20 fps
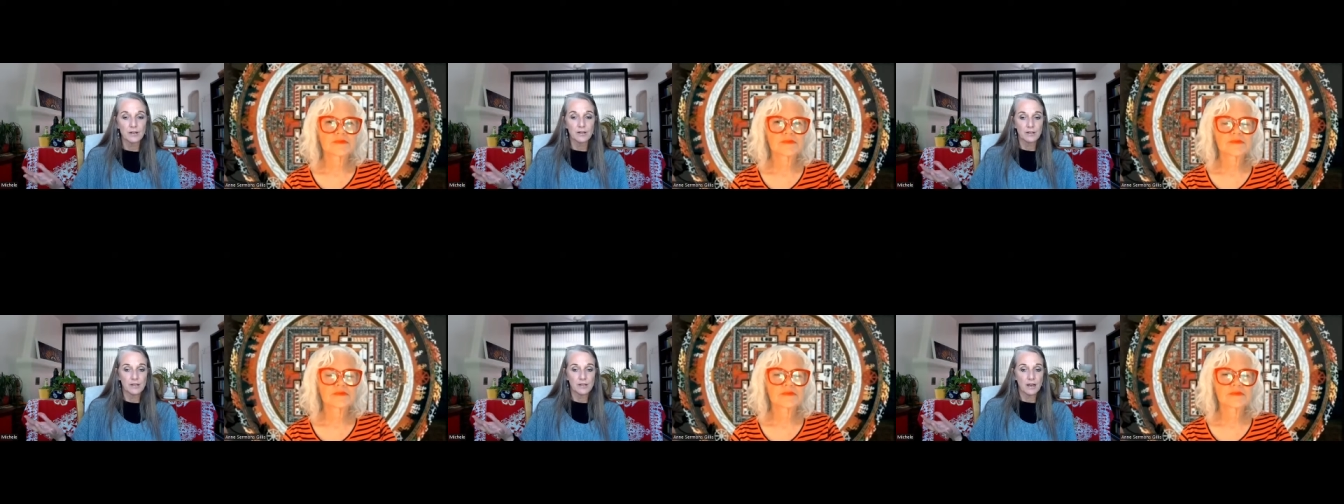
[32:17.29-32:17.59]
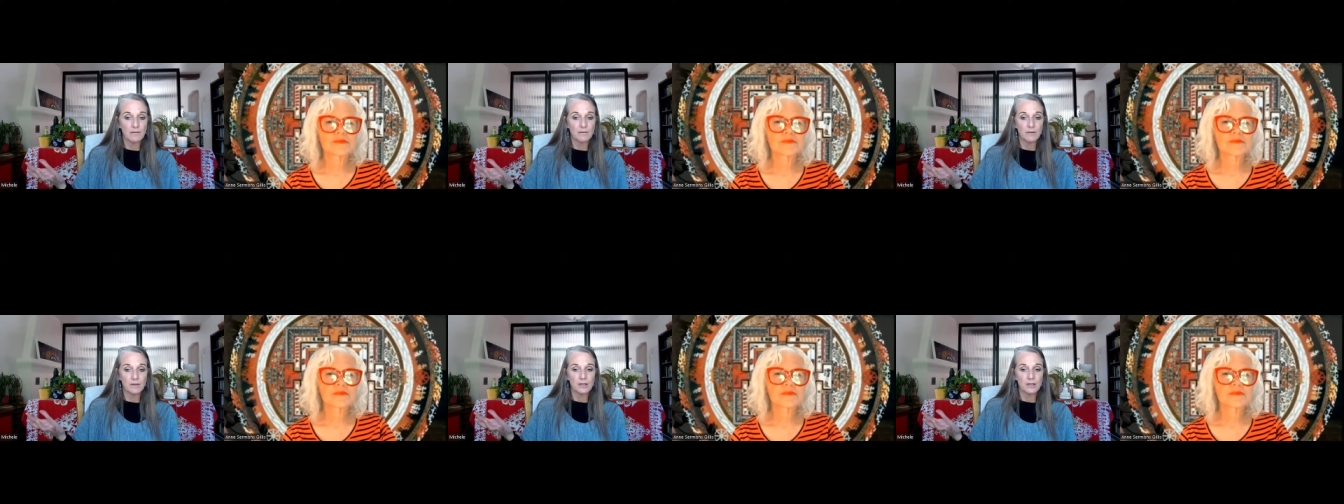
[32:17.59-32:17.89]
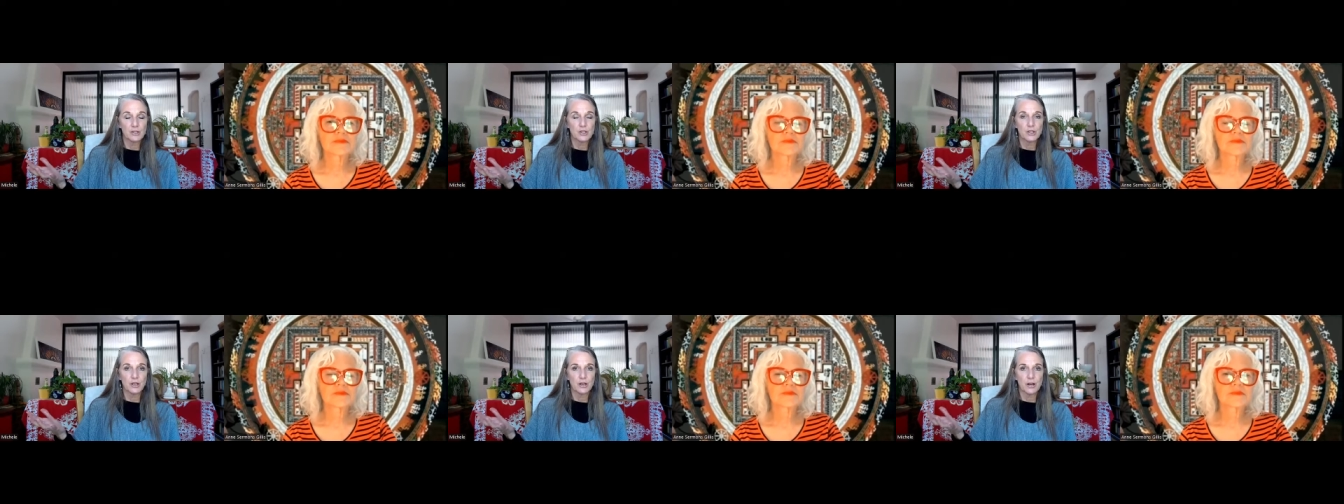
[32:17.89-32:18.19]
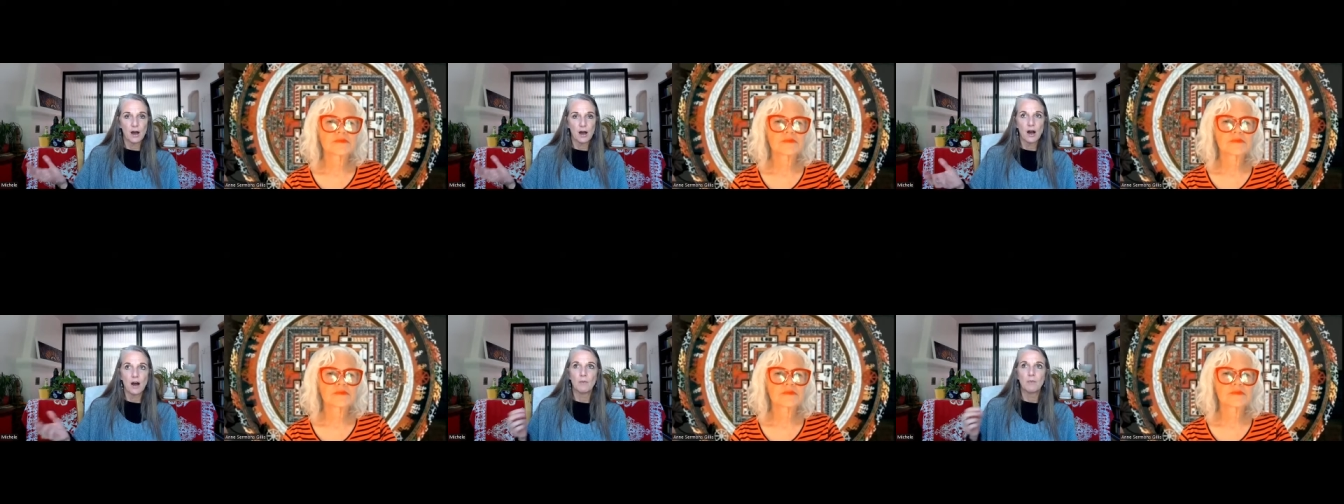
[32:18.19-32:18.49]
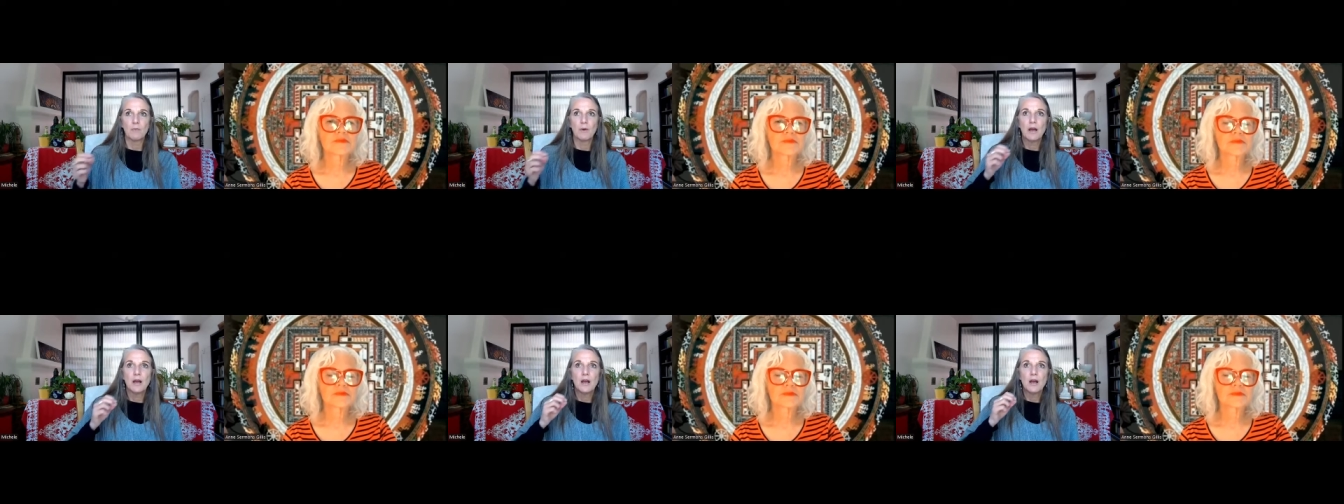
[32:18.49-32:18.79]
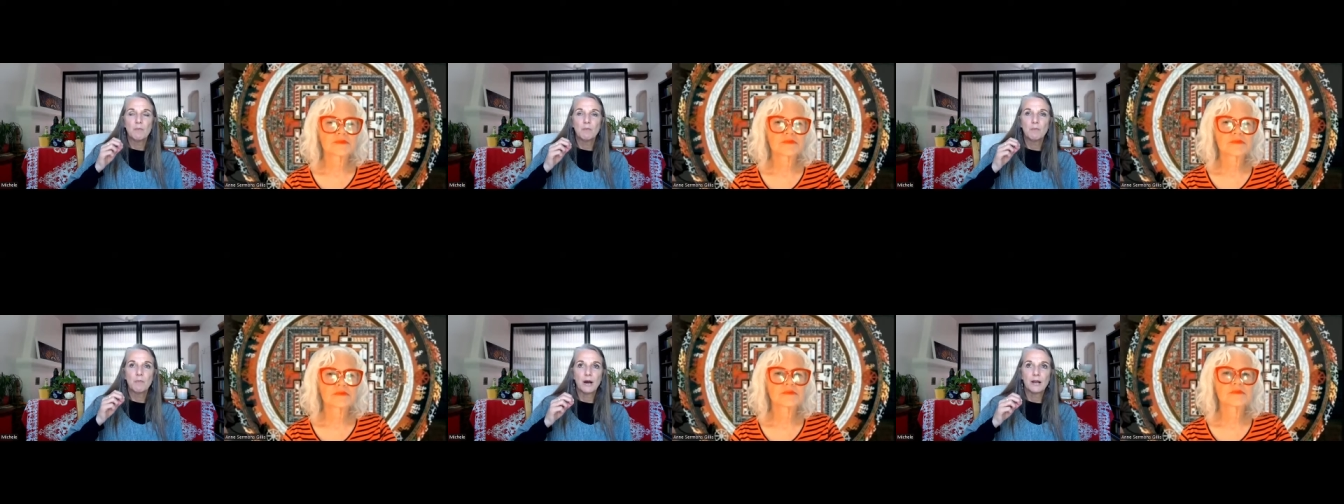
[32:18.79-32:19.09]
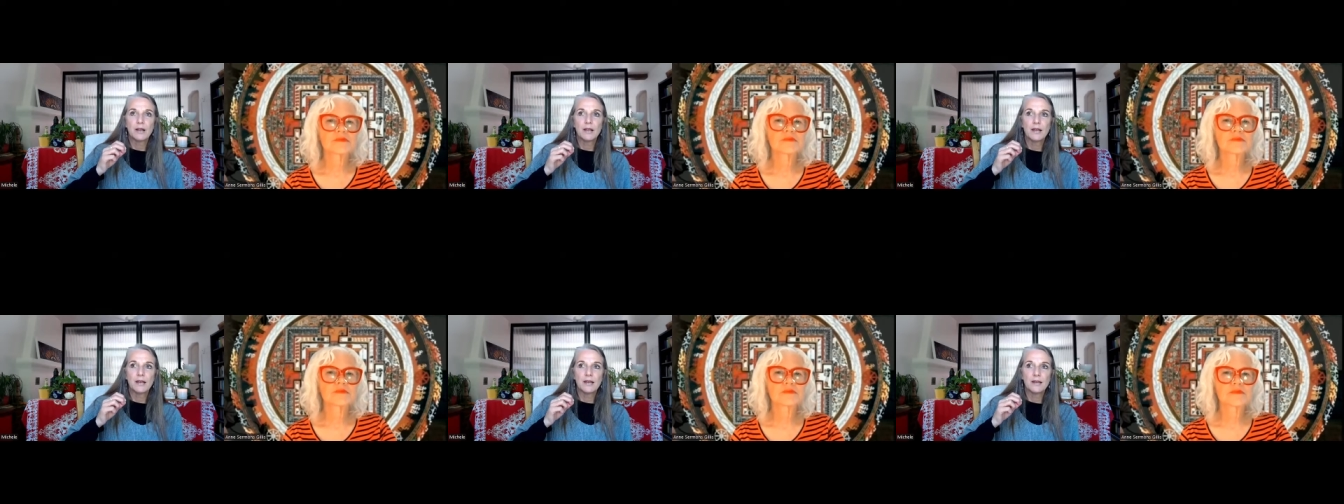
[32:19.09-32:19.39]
definition up, but